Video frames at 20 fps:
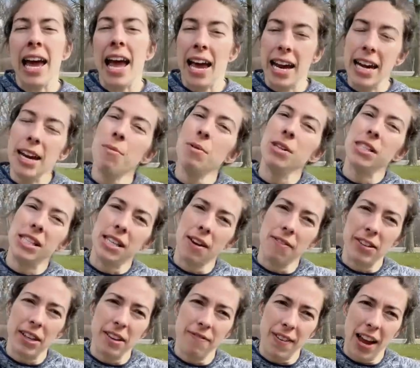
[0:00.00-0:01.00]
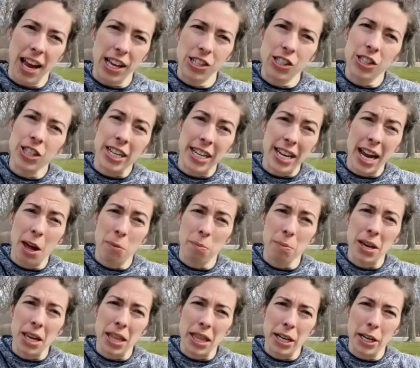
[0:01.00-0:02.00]
And it was definitely faster. He helped
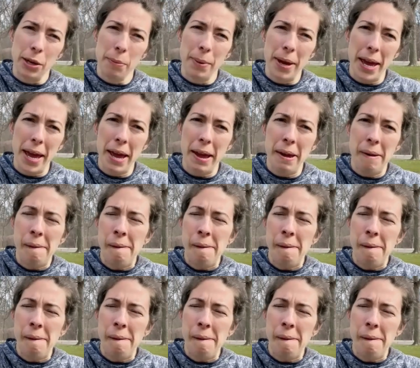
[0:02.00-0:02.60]
me a little bit,